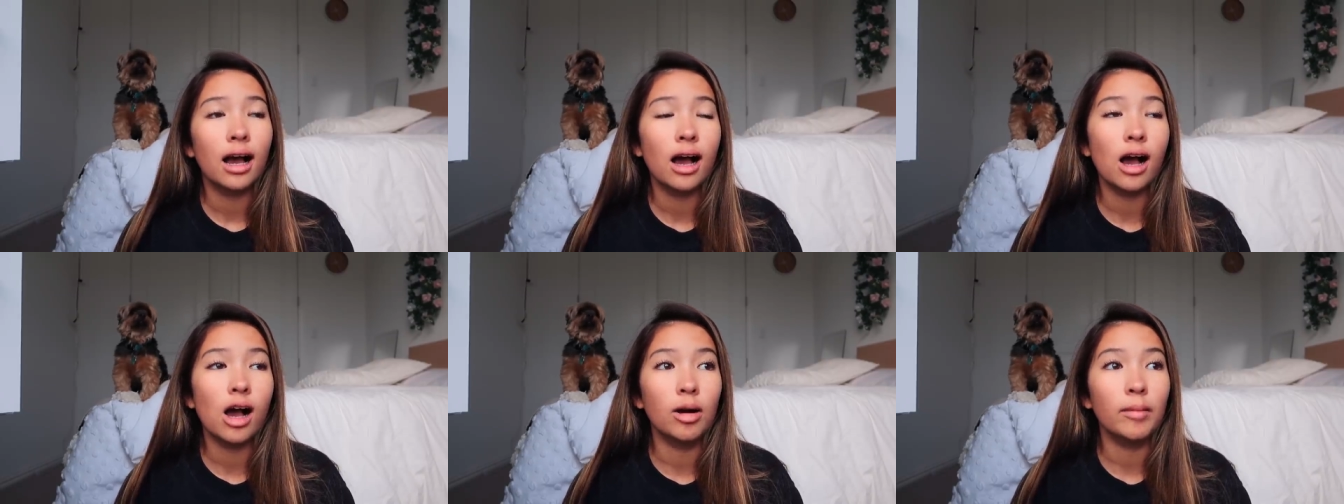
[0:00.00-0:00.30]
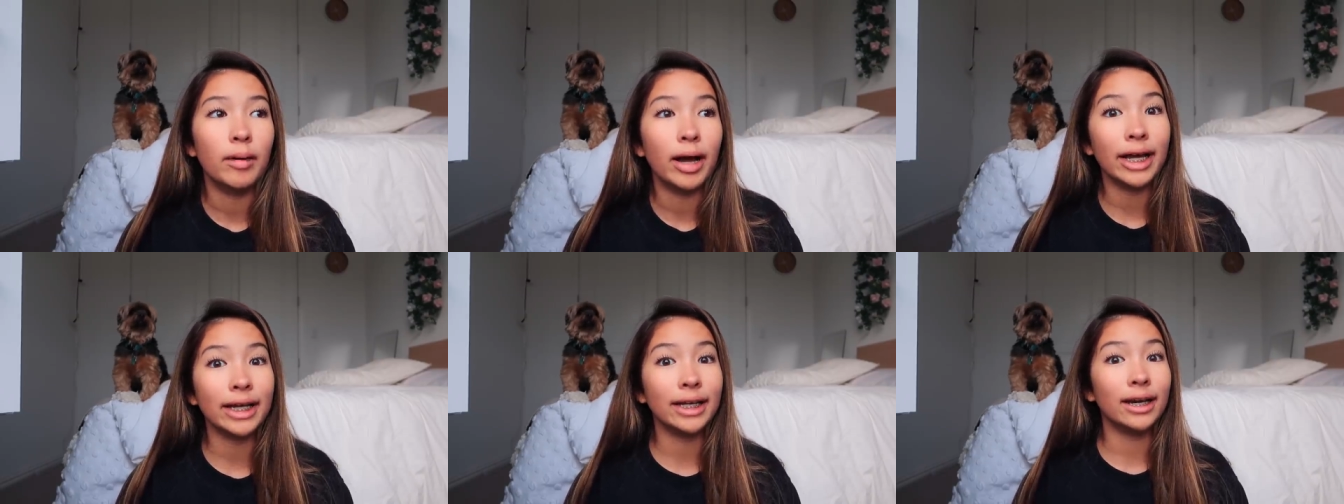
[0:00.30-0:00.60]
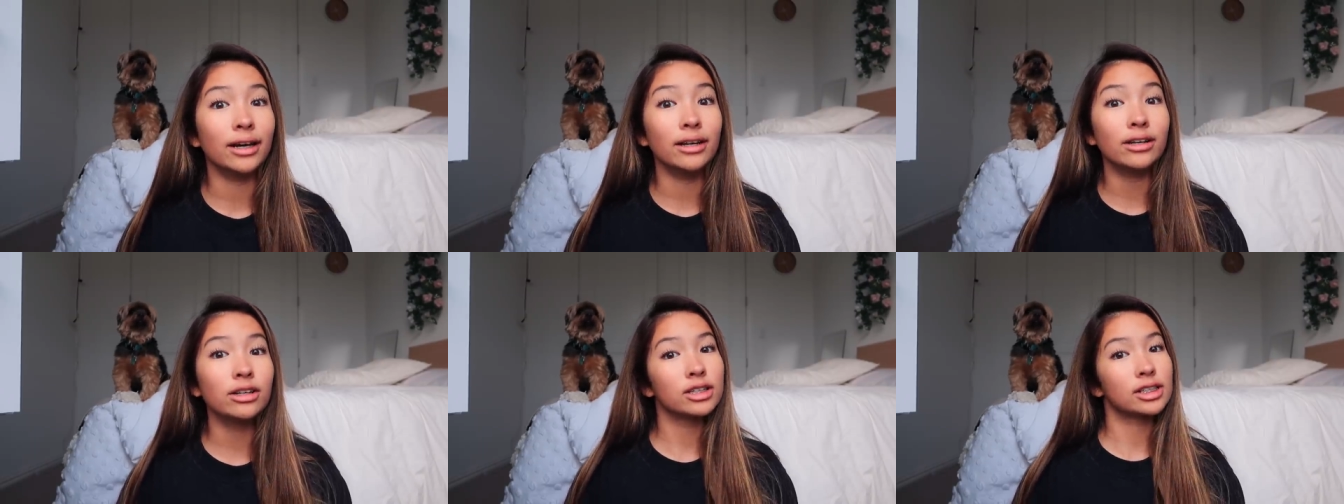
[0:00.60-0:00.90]
I
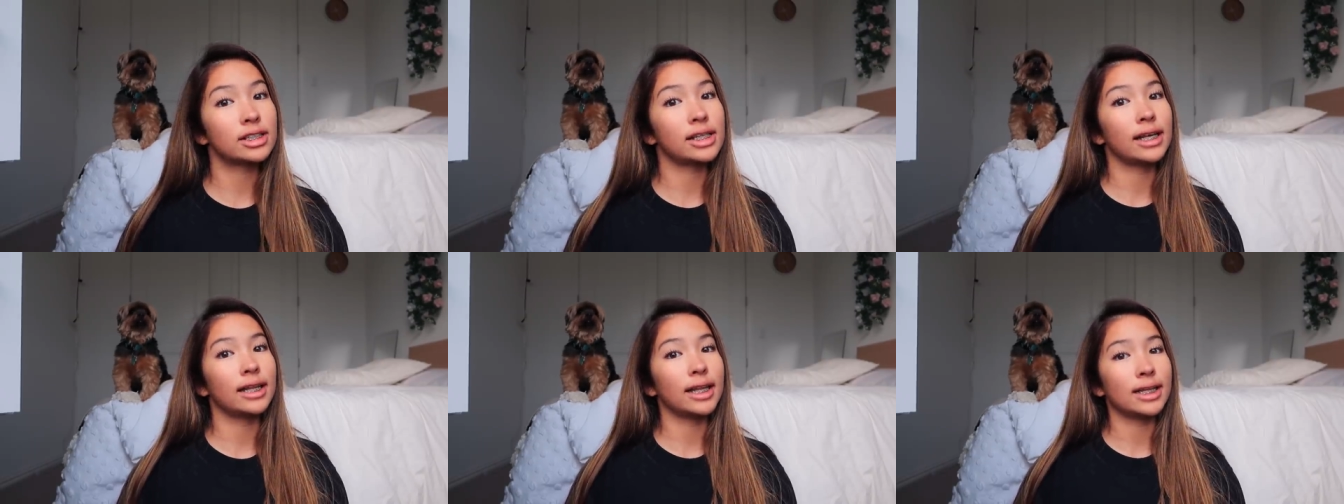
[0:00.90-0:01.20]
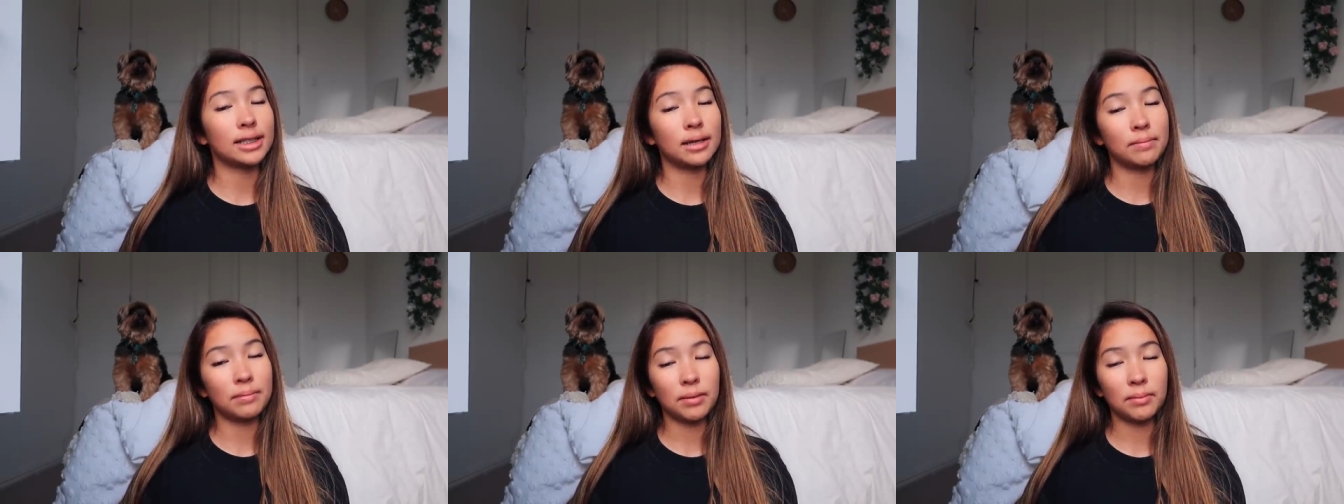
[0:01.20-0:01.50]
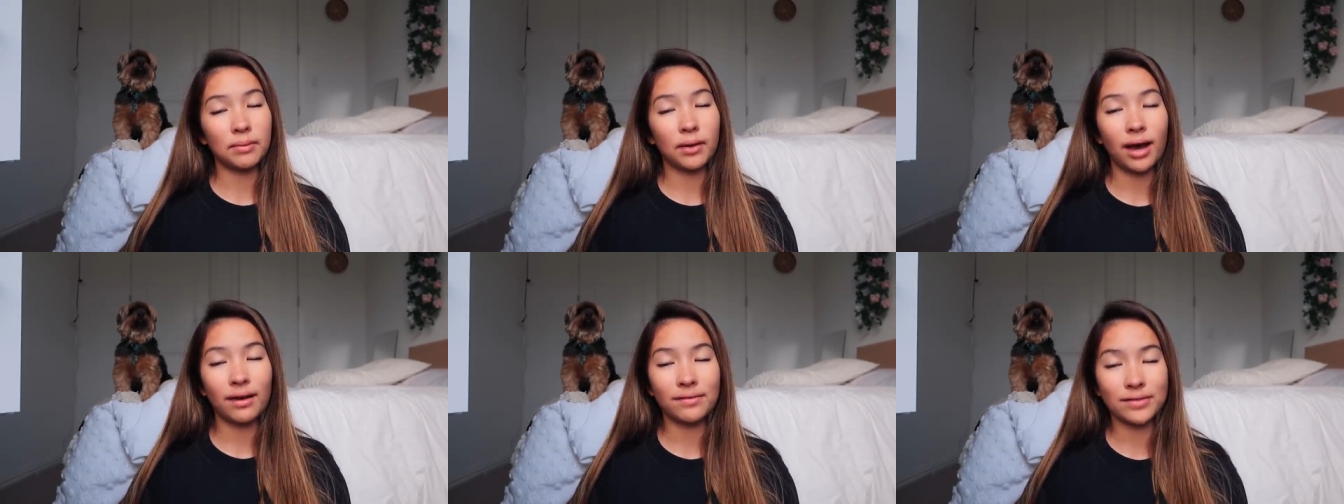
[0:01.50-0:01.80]
understand that some
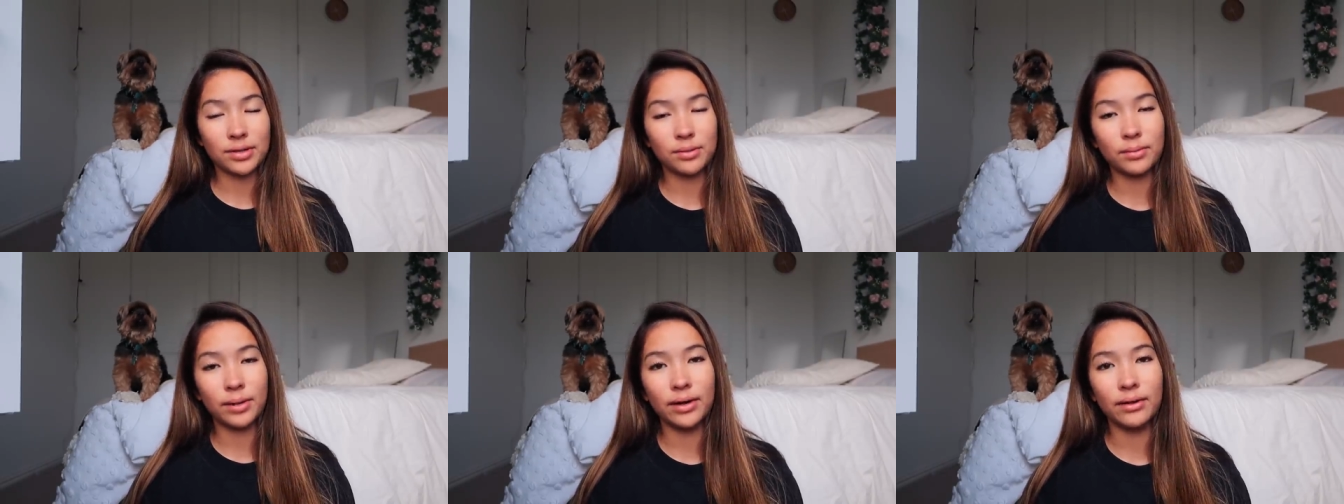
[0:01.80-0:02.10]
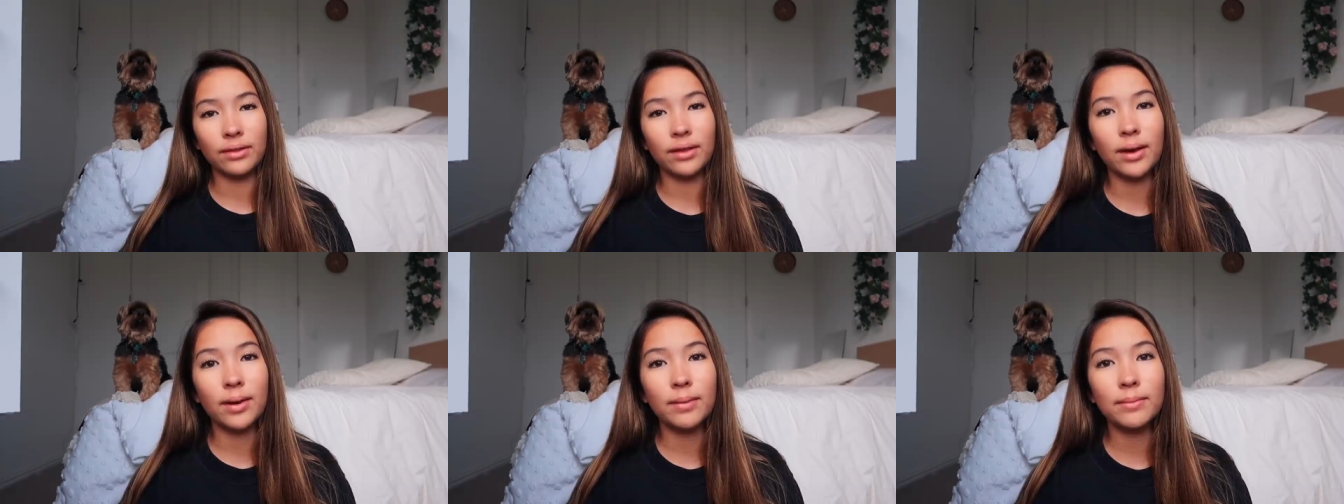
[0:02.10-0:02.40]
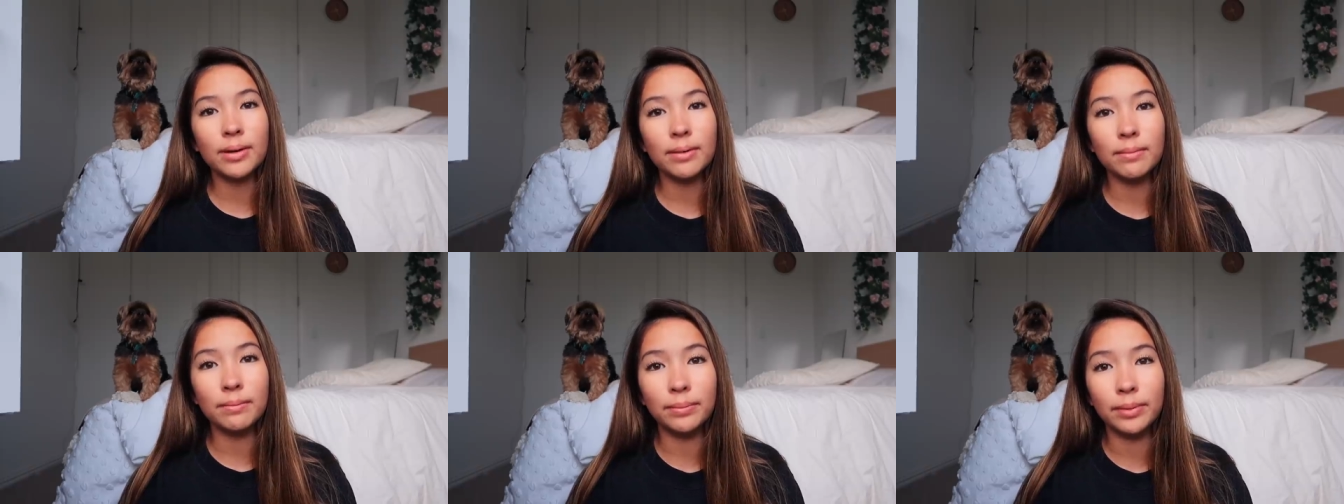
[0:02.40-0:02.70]
people have to wear
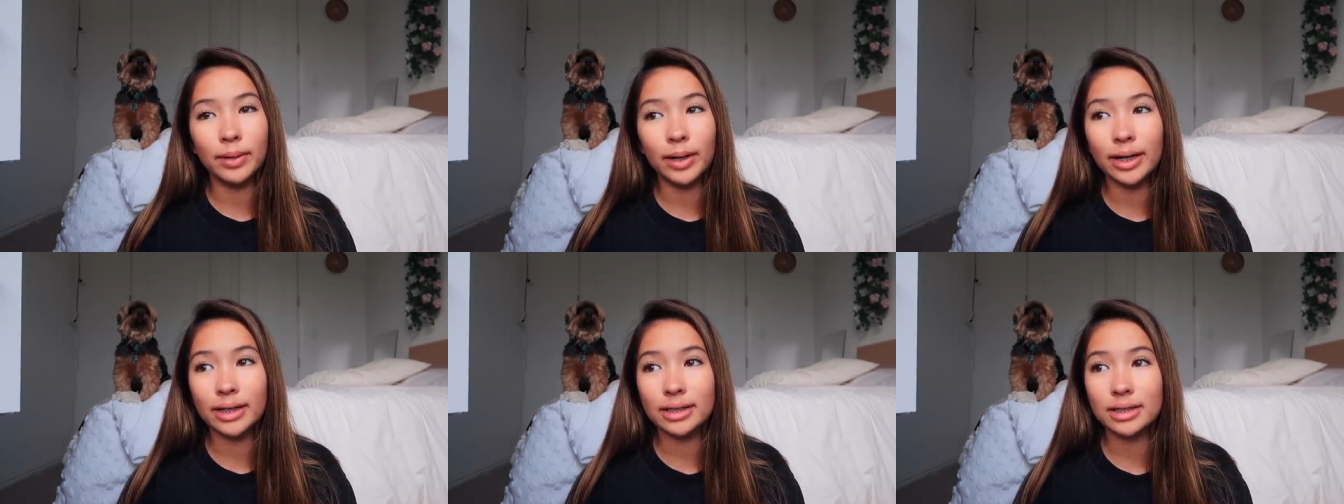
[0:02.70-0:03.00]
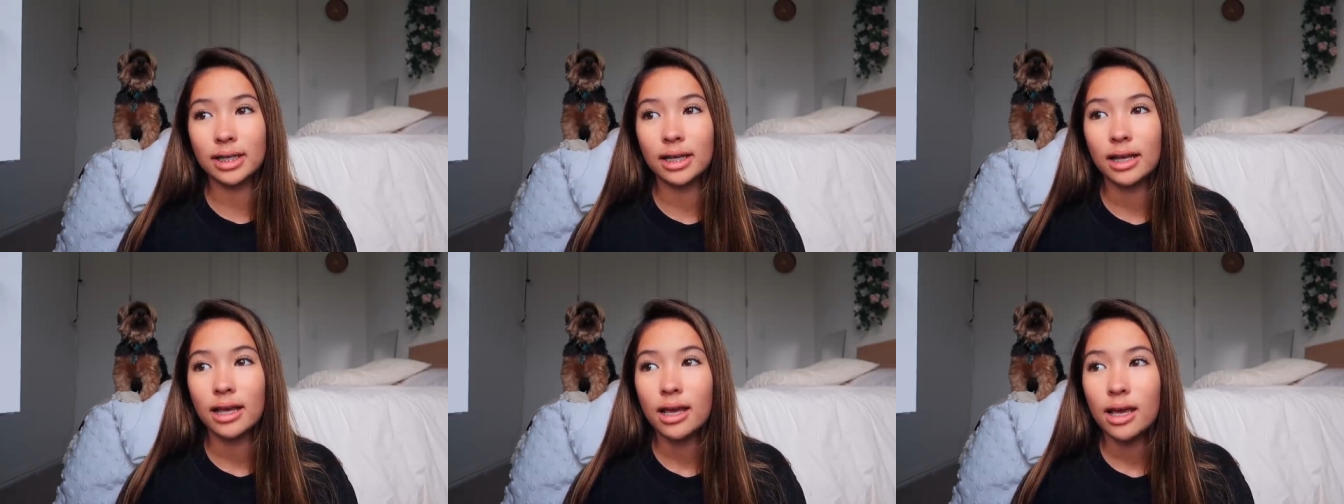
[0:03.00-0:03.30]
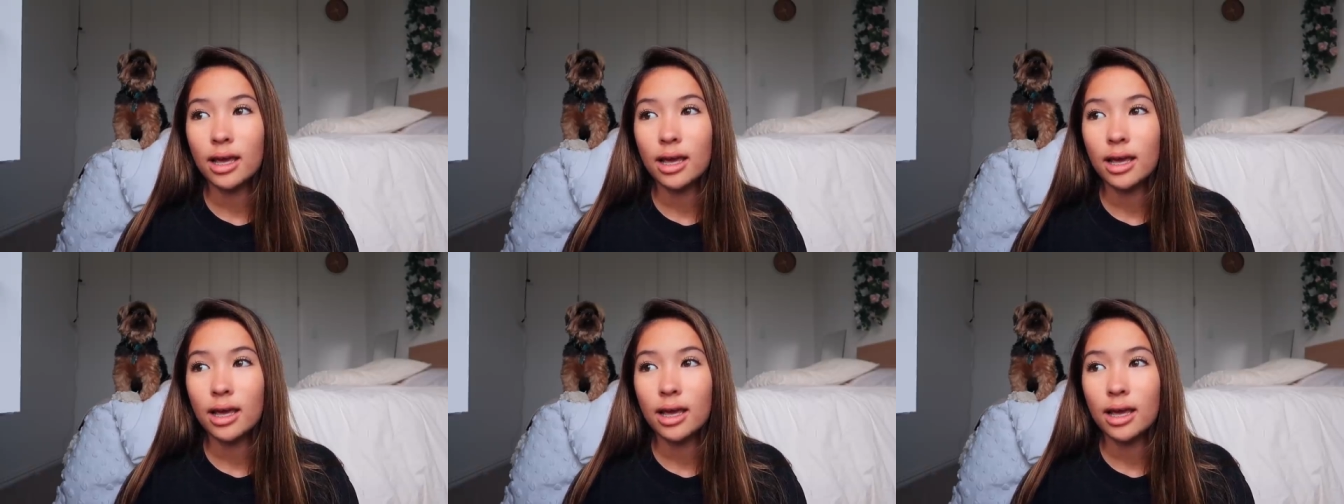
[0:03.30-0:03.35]
them, but